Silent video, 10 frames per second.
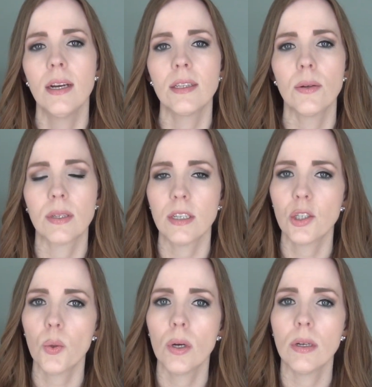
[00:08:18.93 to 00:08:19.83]
So
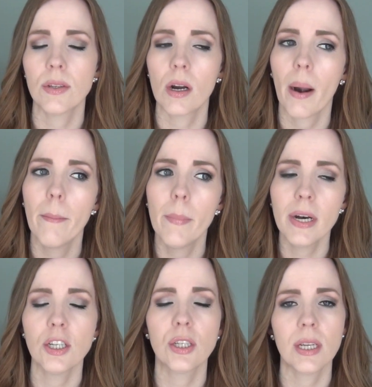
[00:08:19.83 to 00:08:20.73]
essential oils are a
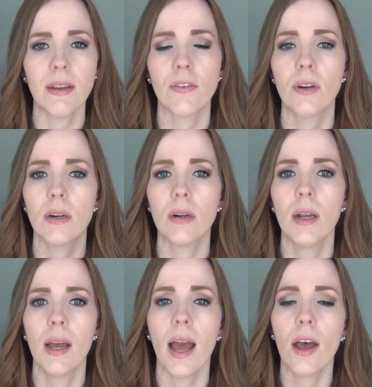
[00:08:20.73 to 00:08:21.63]
much safer
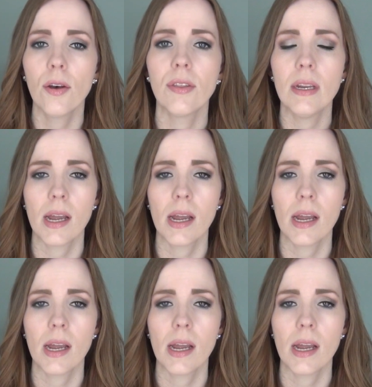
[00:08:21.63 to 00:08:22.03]
healthy,